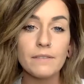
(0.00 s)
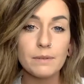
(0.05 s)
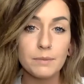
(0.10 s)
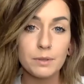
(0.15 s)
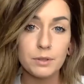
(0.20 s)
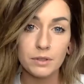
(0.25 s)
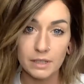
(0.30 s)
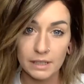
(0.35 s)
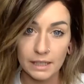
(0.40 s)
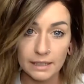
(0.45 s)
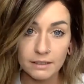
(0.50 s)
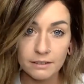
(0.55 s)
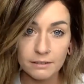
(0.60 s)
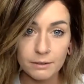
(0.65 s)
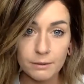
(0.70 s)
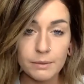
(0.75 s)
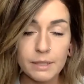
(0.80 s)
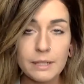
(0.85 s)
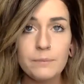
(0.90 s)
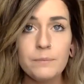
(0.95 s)
them do the cleanse for
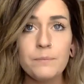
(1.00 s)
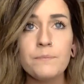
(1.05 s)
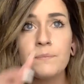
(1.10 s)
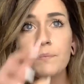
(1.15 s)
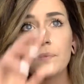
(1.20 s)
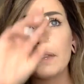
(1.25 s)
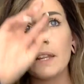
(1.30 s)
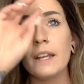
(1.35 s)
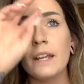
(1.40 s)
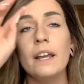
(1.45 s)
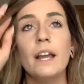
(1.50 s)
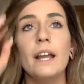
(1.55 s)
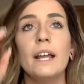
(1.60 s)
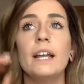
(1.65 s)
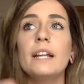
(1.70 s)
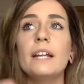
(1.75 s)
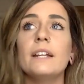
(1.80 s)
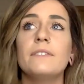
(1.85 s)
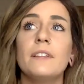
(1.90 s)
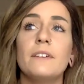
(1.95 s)
me.
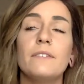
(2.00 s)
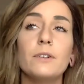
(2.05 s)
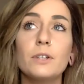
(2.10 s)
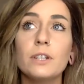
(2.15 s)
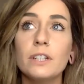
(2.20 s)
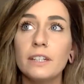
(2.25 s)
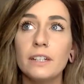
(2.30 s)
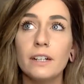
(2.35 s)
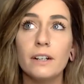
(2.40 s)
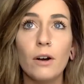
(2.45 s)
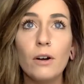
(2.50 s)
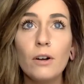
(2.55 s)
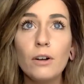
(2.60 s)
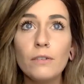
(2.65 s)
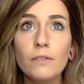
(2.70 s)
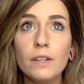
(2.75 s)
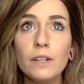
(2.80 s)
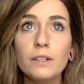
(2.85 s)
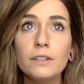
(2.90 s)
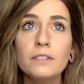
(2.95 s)
And if they've already done all of
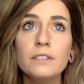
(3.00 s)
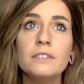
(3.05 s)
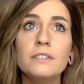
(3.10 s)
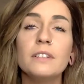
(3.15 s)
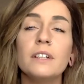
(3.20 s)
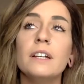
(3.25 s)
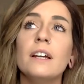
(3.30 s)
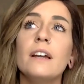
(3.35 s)
those,